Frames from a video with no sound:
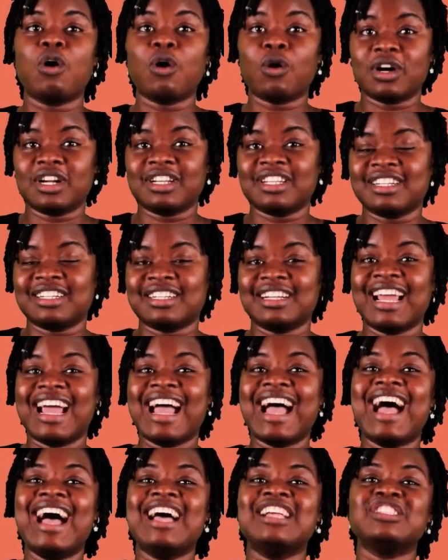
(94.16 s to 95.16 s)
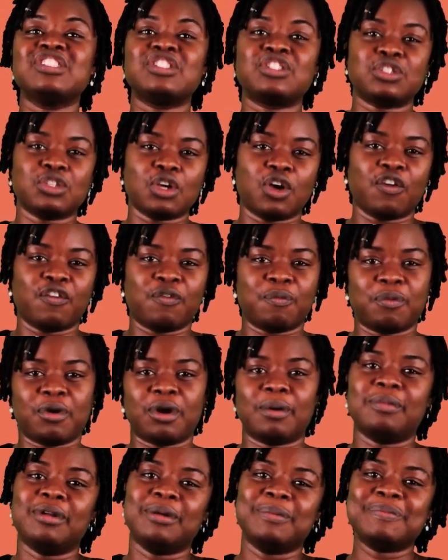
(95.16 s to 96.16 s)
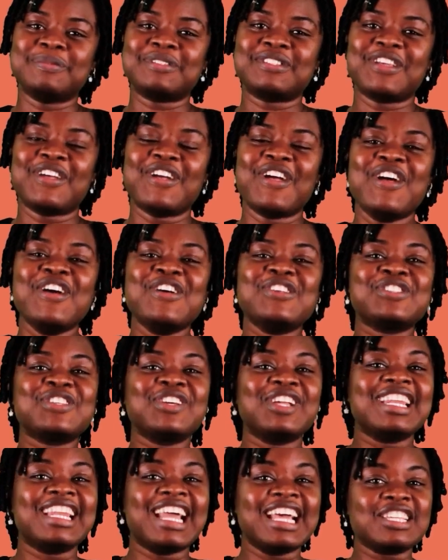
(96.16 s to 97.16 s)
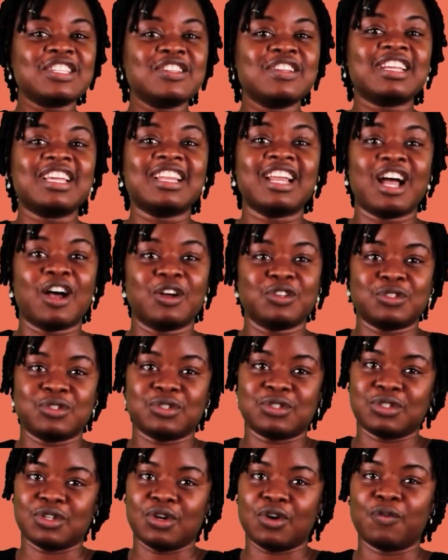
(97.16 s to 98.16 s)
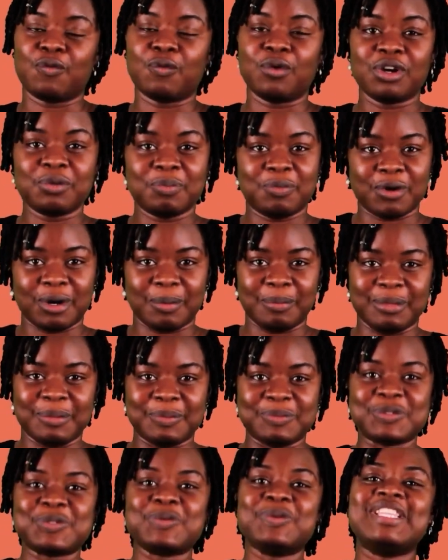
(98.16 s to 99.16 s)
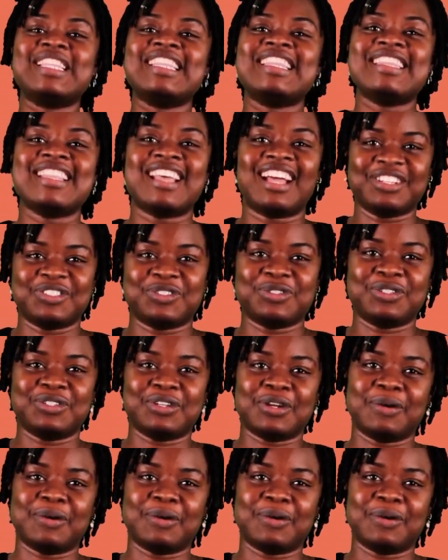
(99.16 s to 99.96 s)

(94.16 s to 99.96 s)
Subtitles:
order, and solve problems. So let's look at how to solve word problems with natural